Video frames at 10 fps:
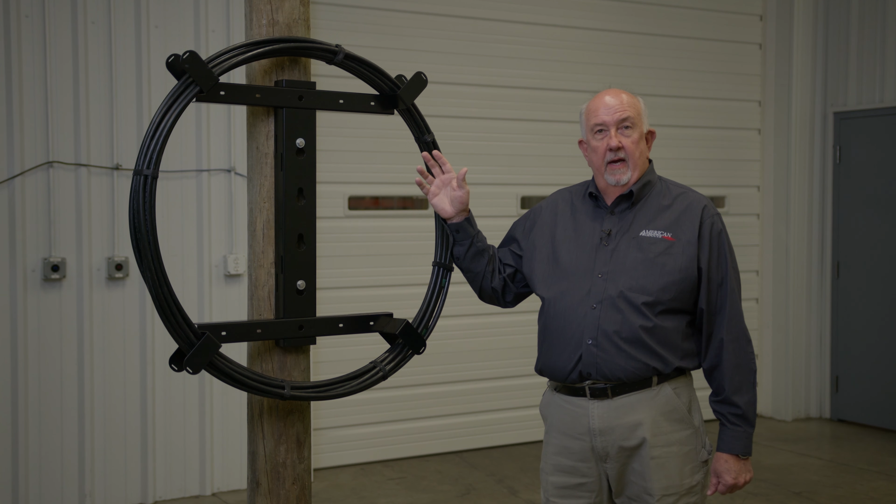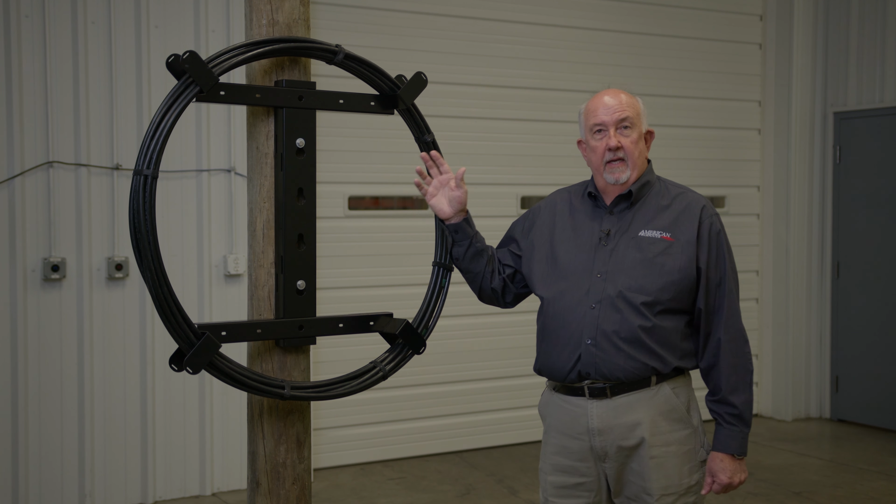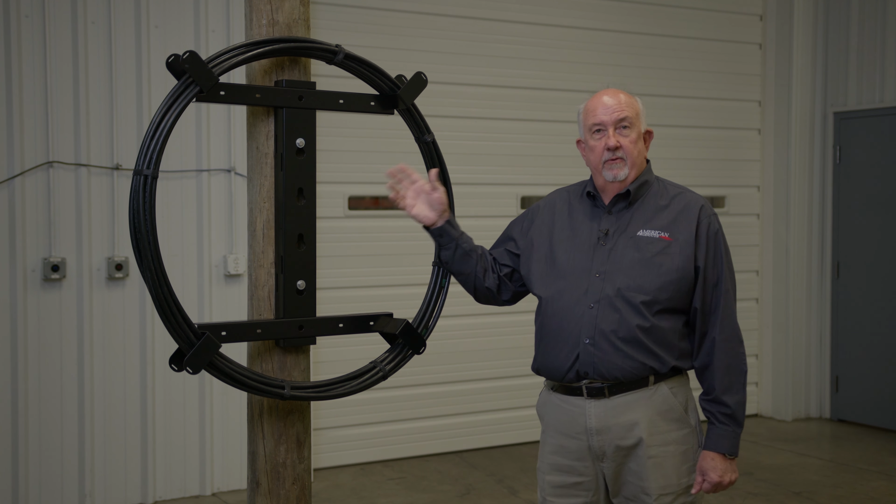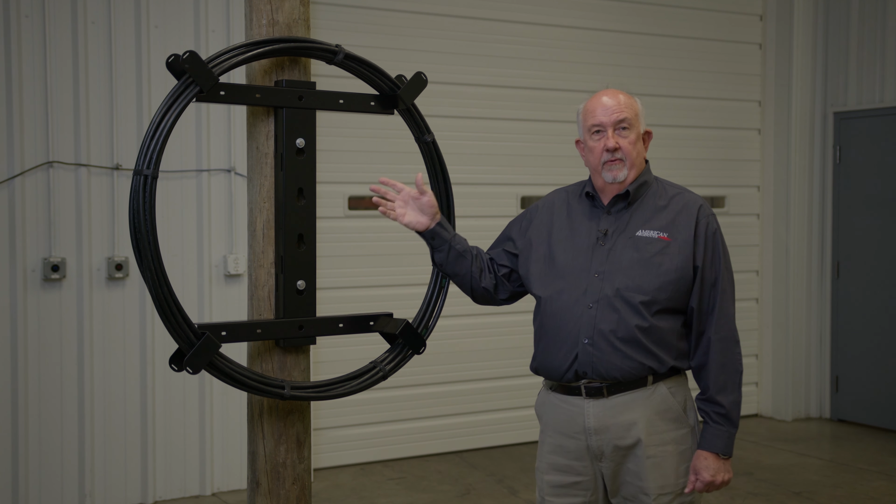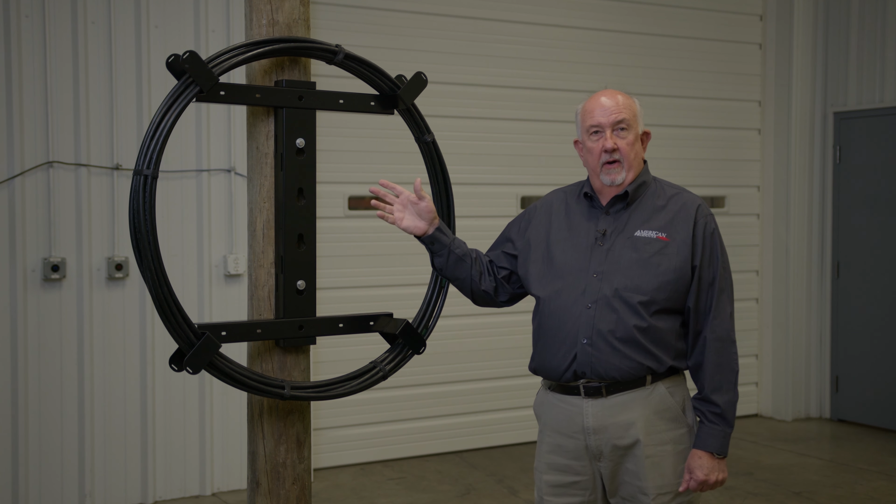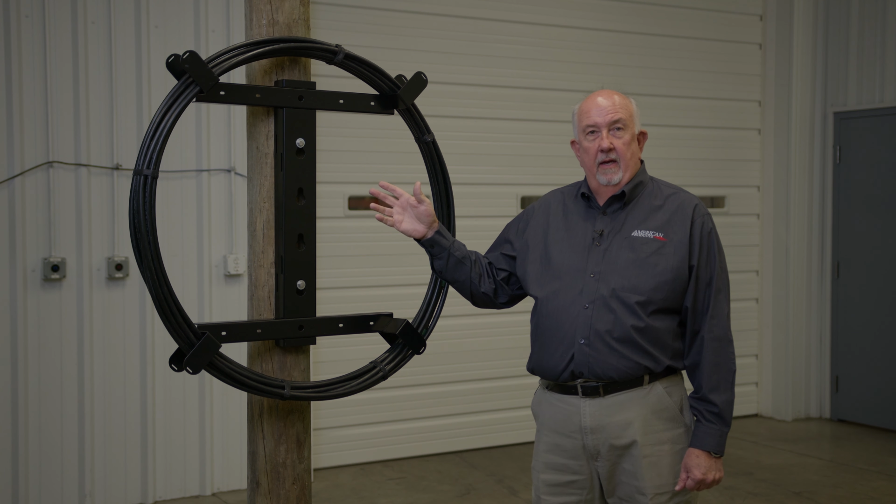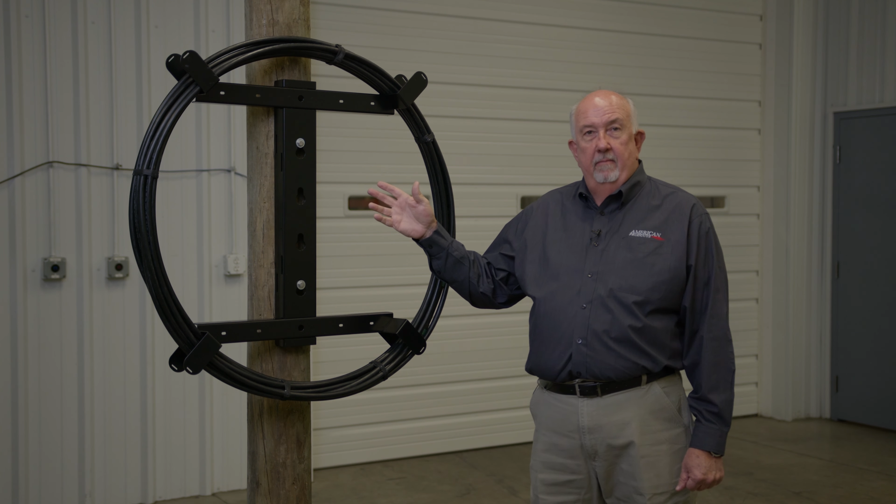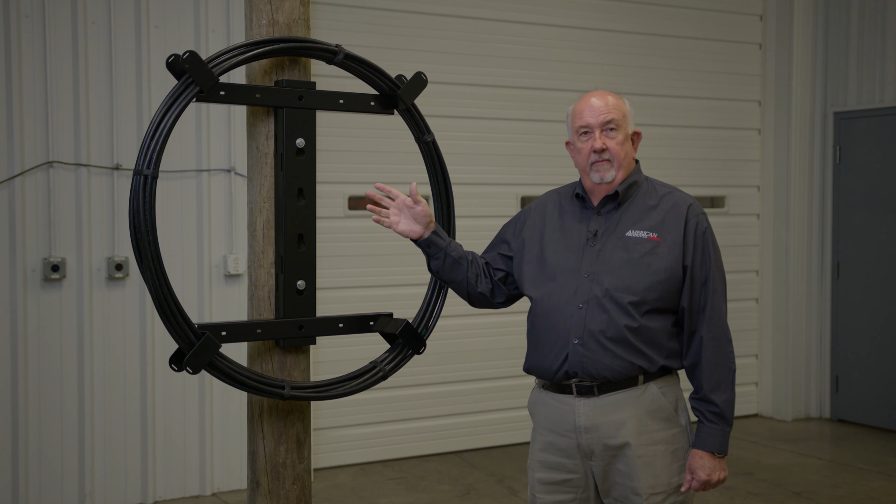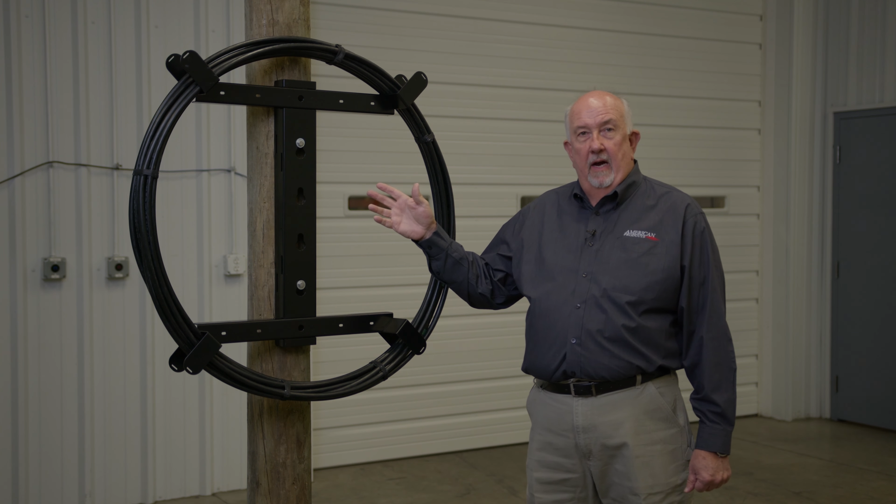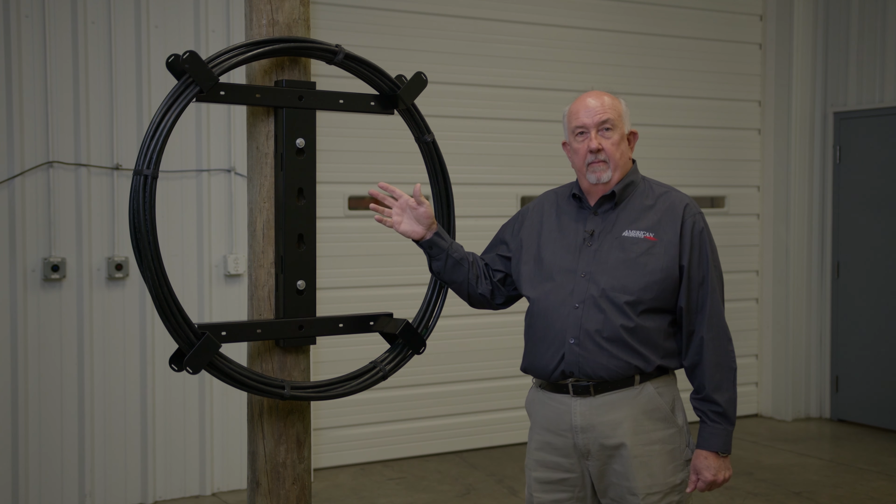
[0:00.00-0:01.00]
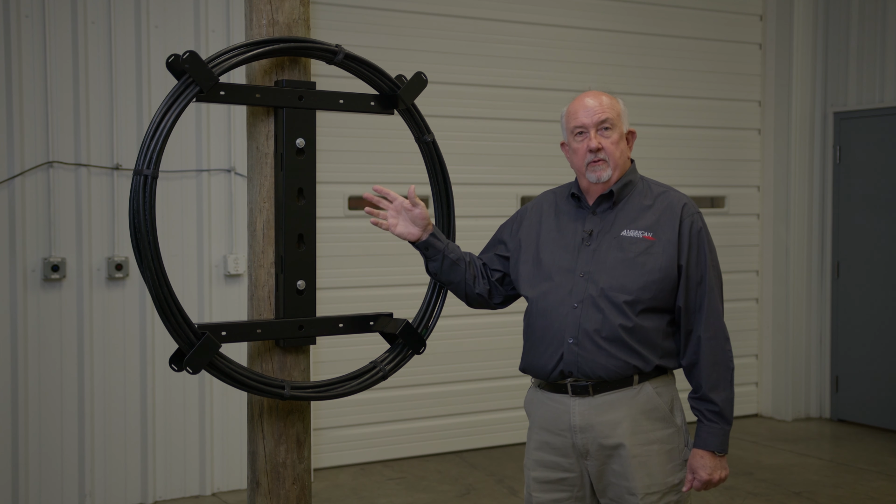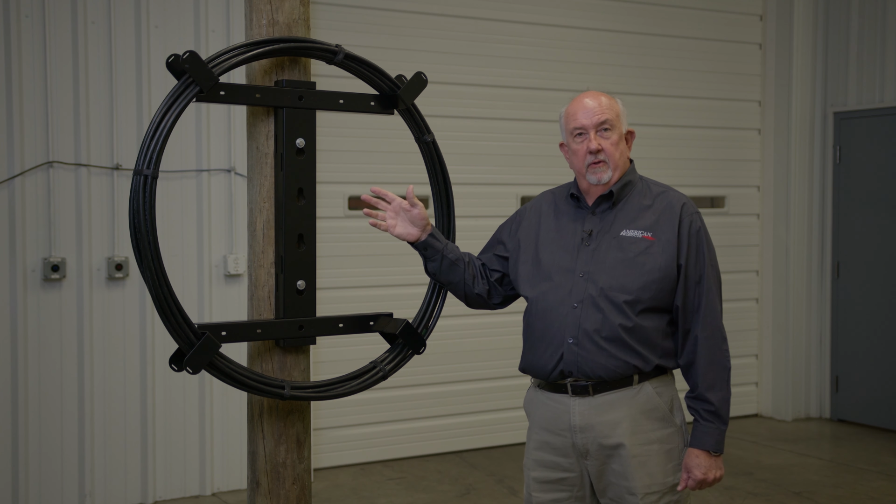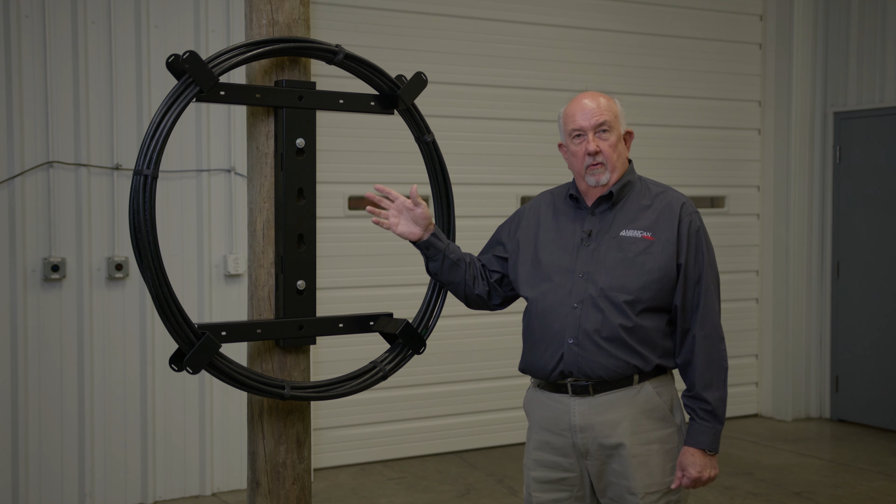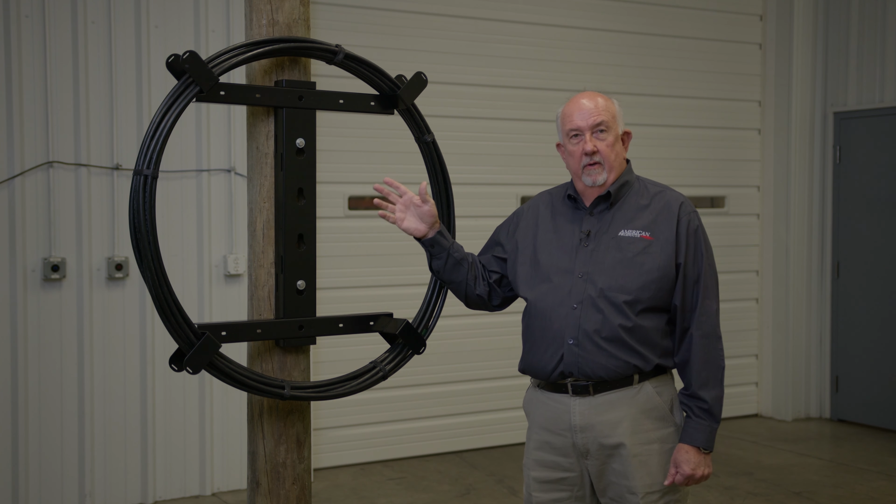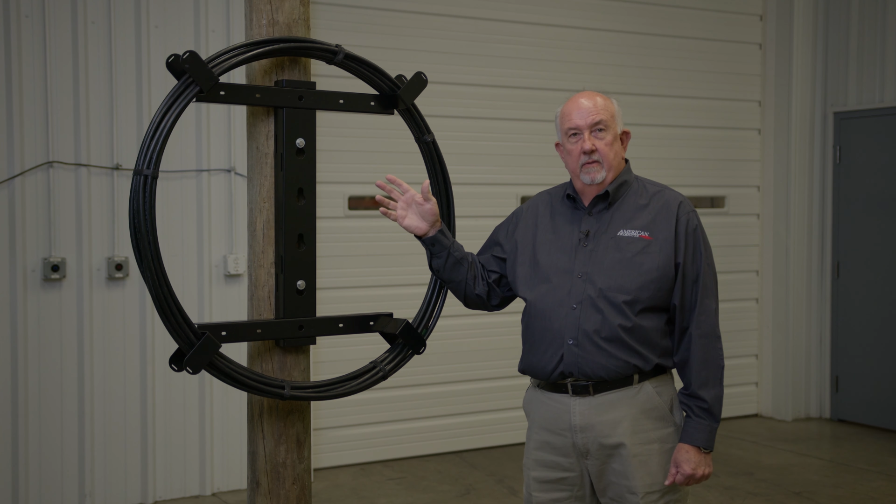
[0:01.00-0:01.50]
H-frame fiber
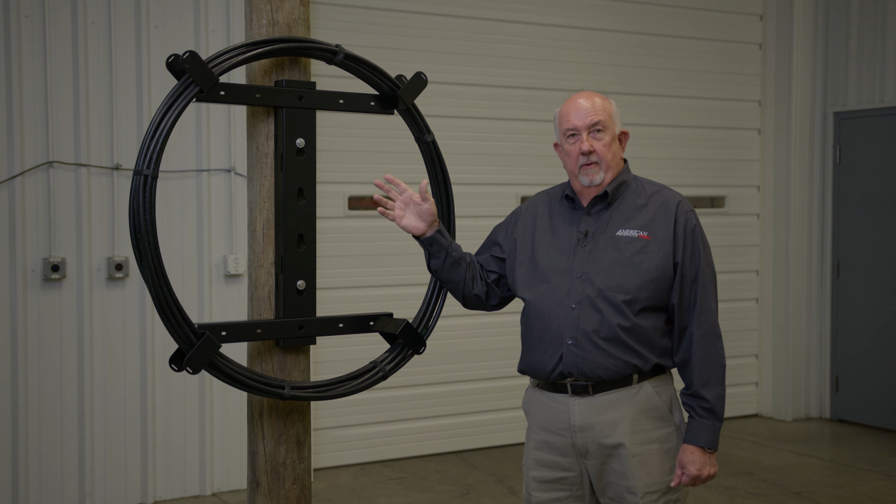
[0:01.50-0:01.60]
storage